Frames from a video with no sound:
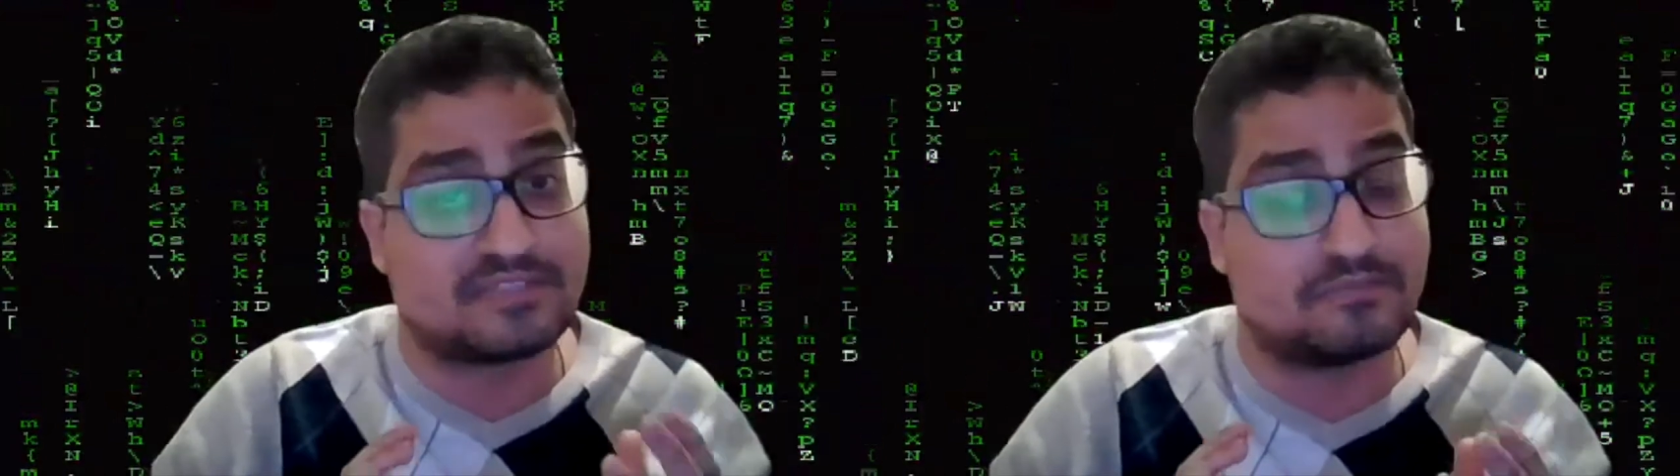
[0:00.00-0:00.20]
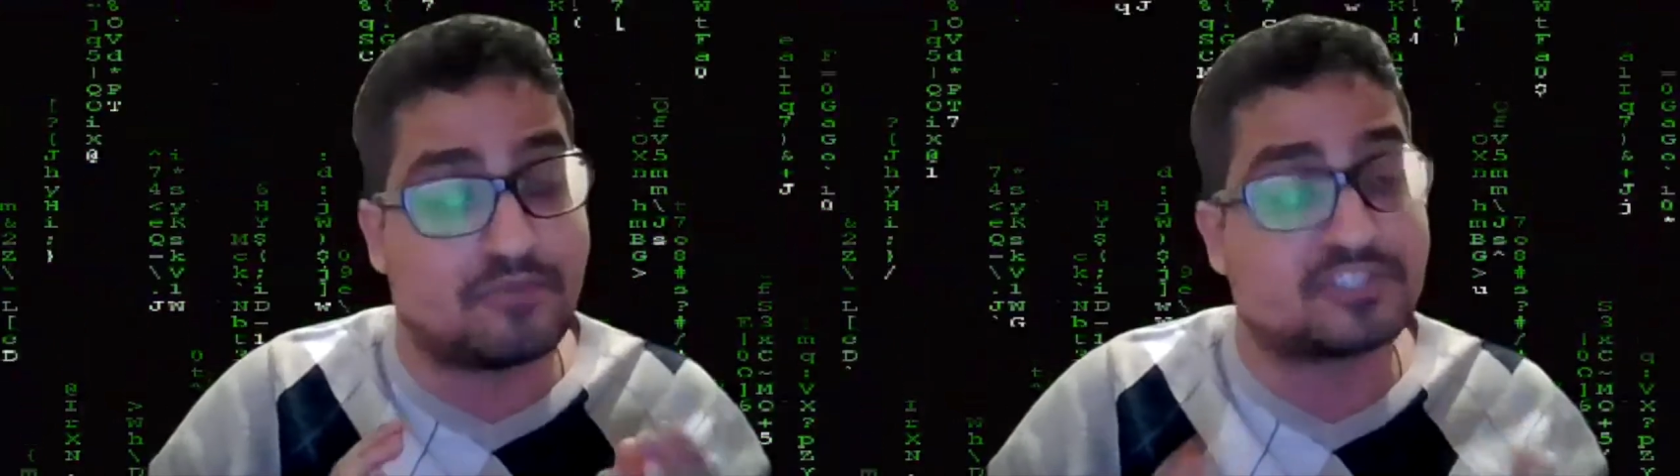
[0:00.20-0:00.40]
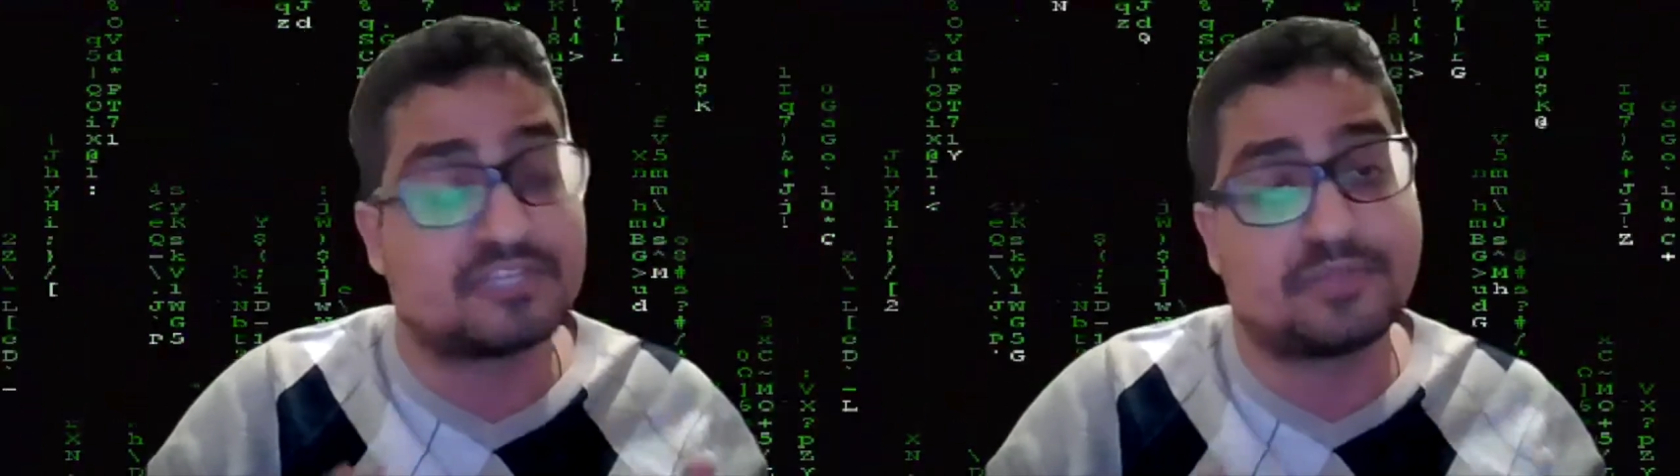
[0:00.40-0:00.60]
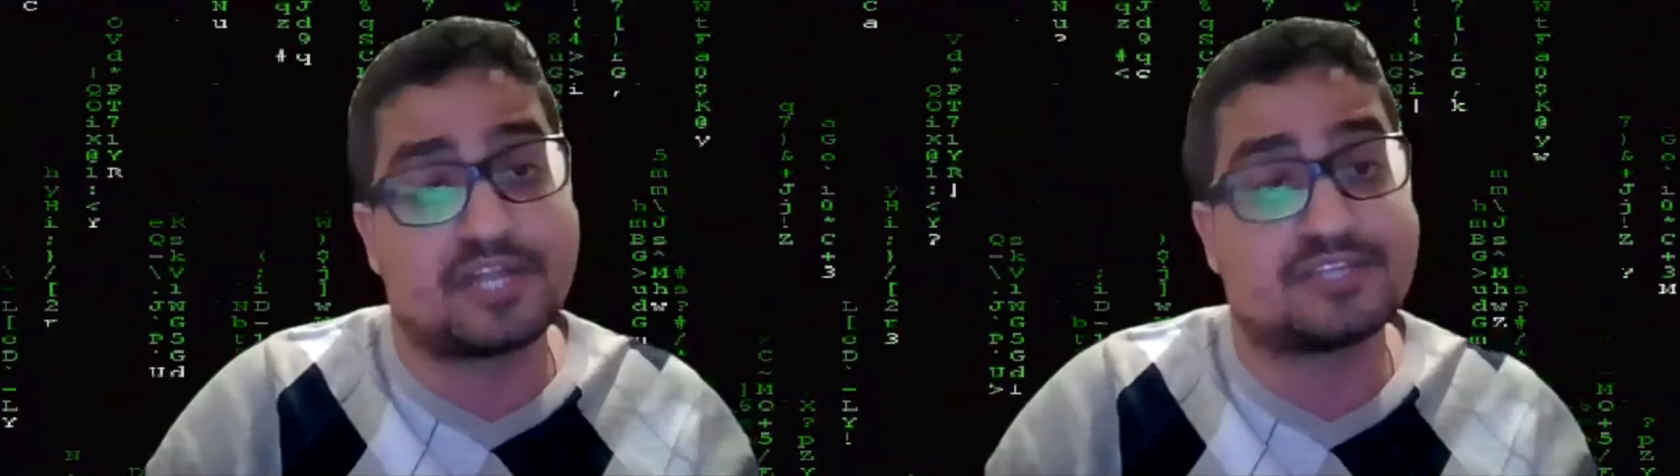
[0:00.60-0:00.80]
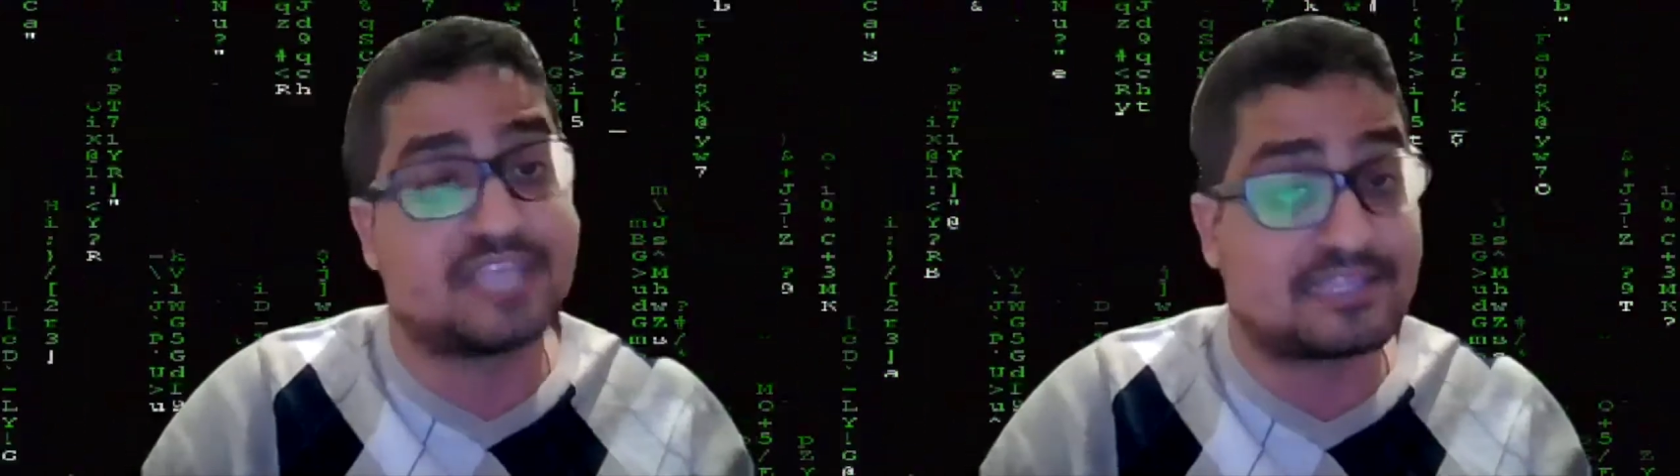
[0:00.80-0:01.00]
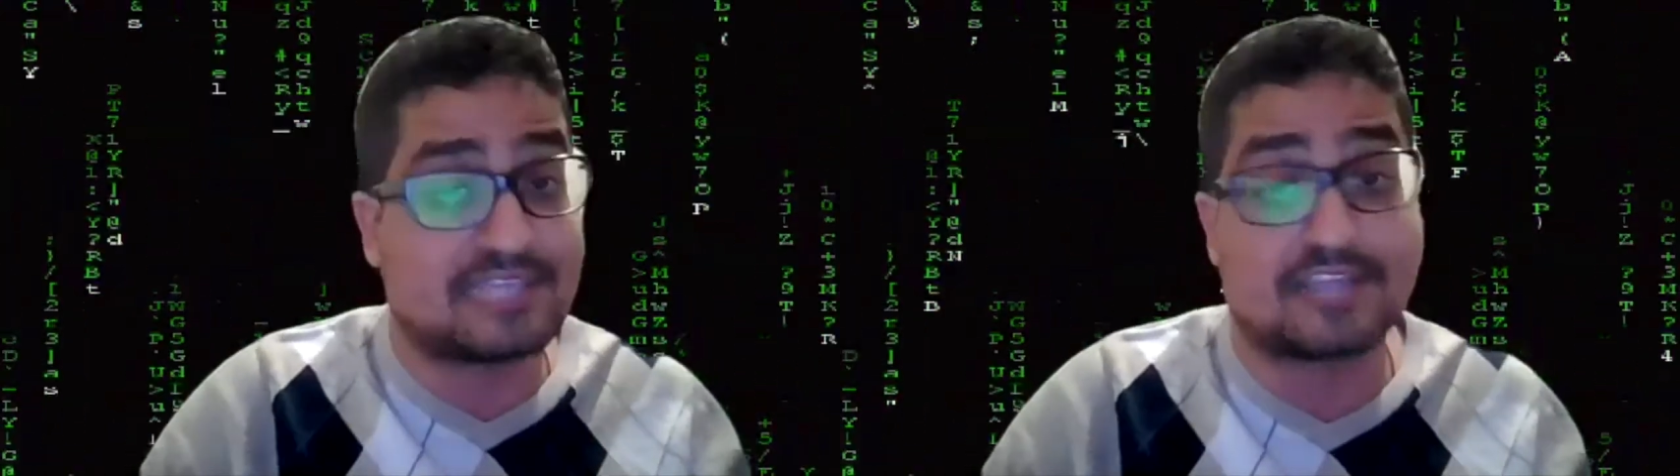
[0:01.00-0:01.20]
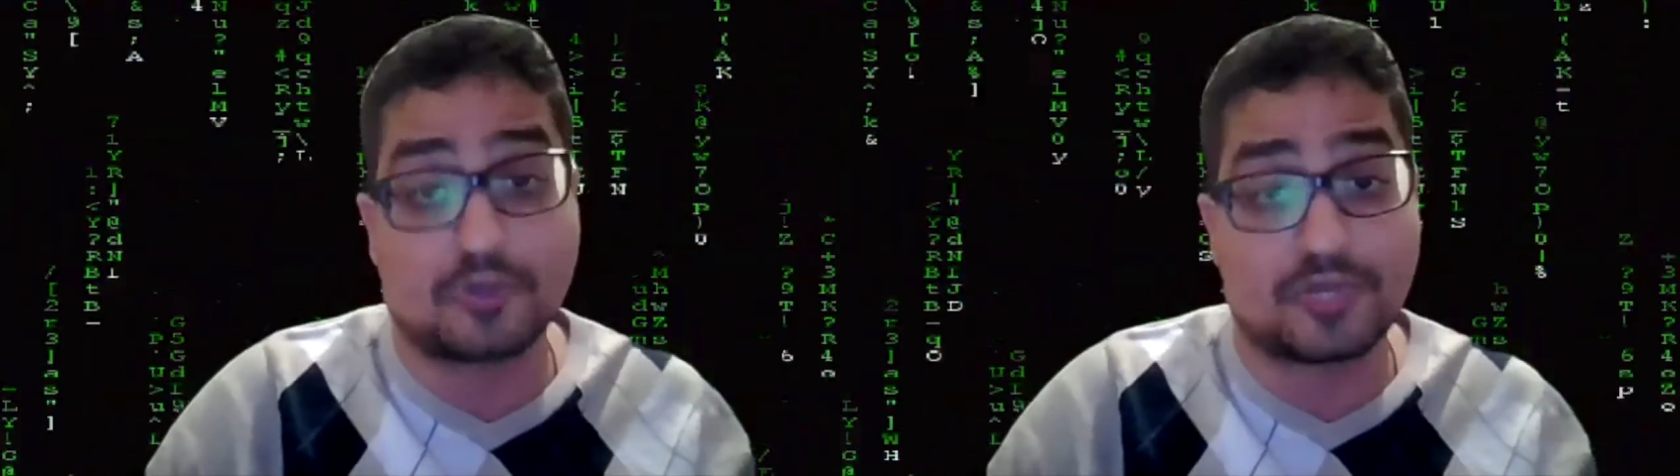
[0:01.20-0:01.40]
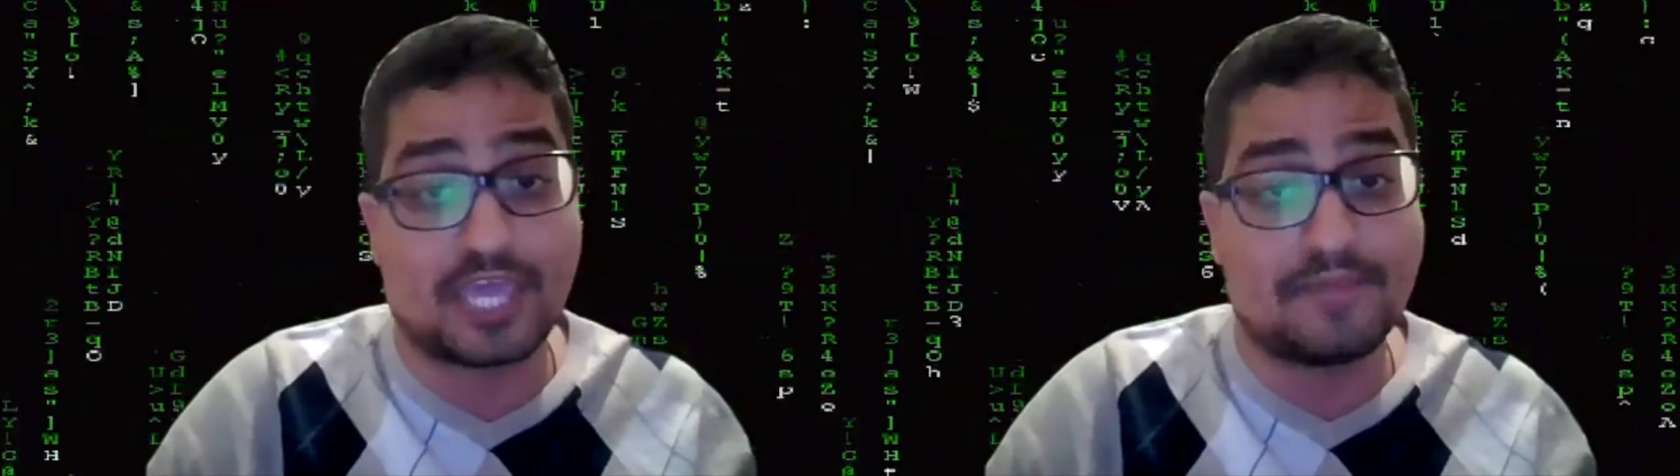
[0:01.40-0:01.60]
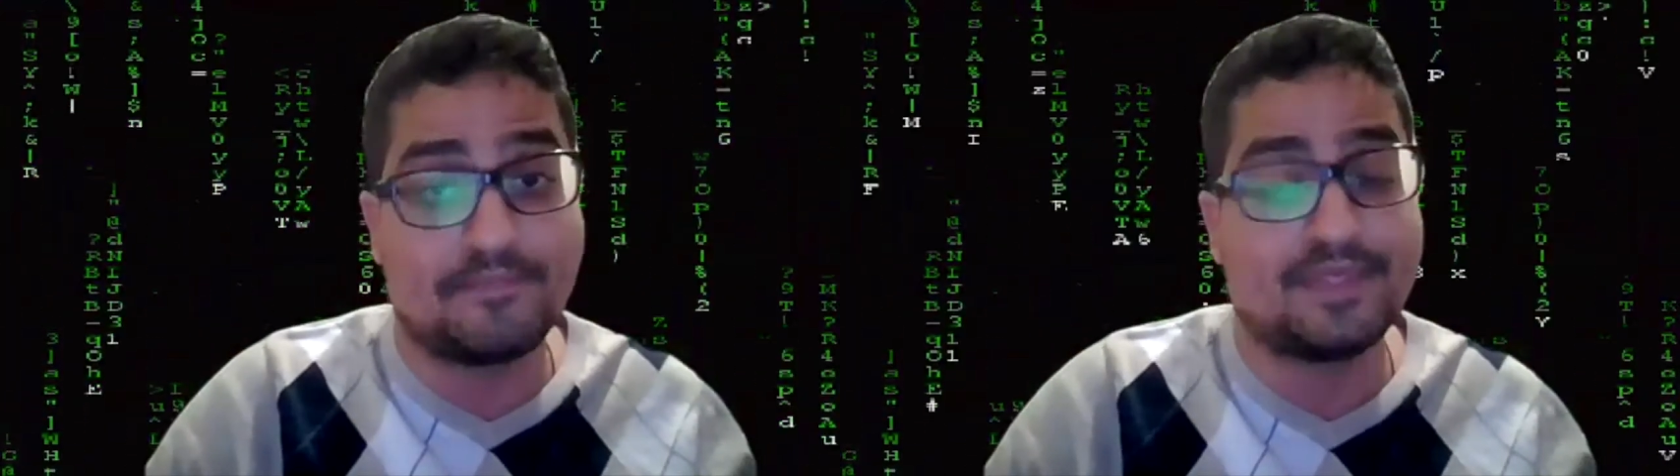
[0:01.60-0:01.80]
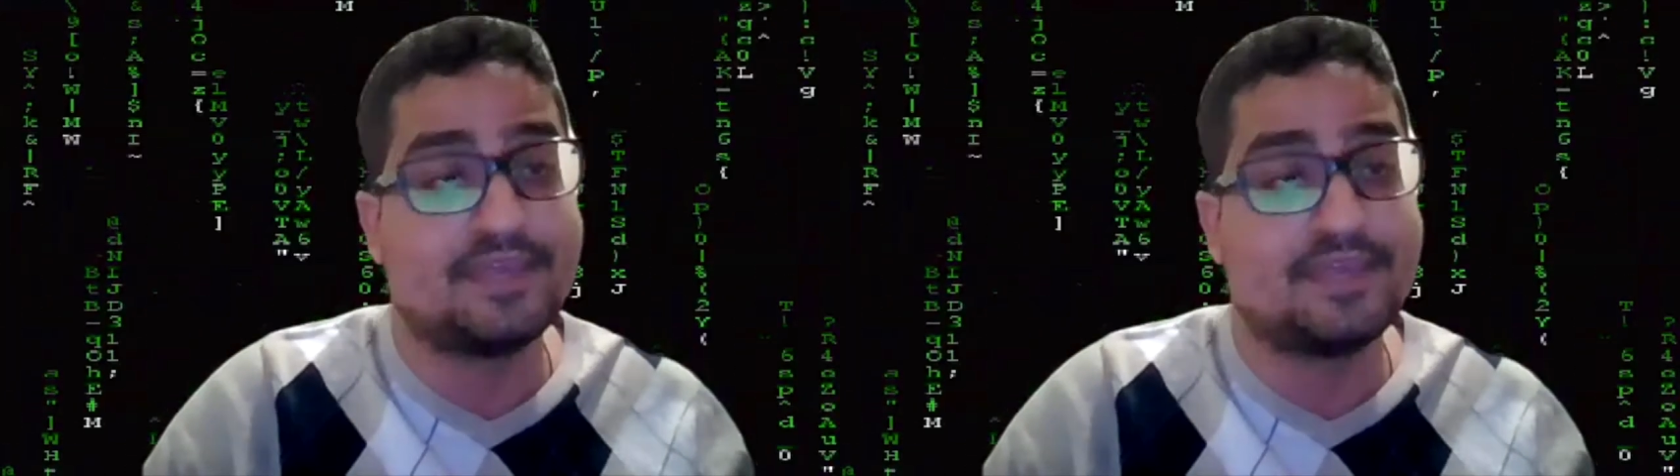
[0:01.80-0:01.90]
multiplayer tic-tac-toe game